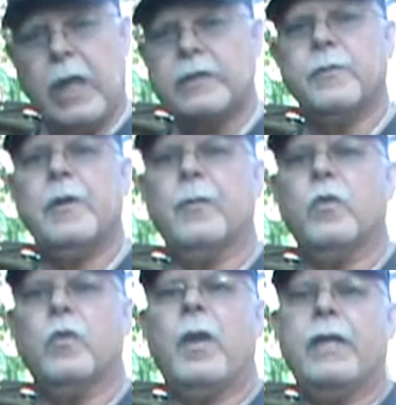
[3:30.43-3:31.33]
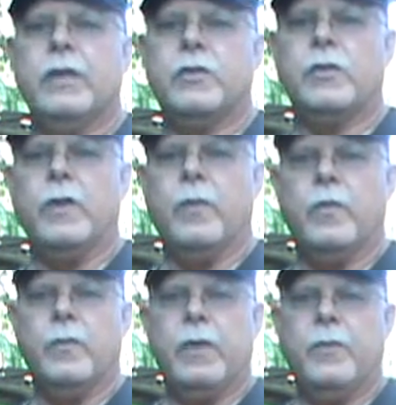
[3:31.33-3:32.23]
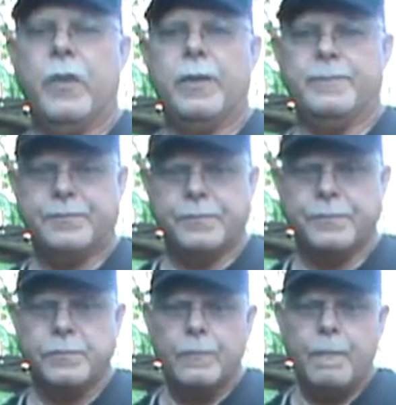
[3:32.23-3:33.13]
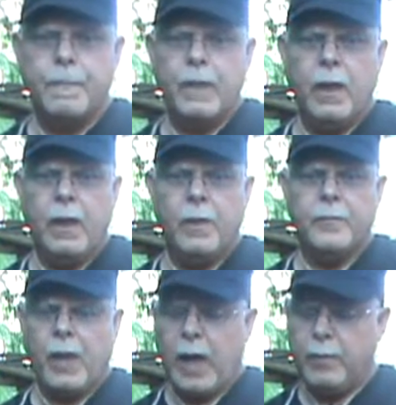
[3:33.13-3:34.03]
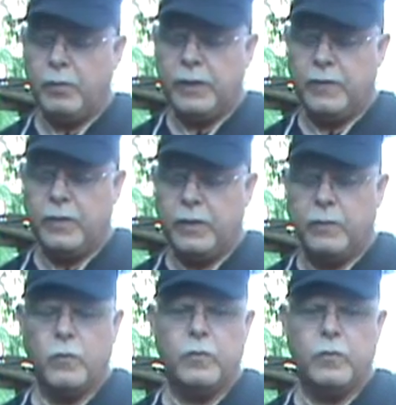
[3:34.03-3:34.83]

lots of people that might disagree with me, but I believe in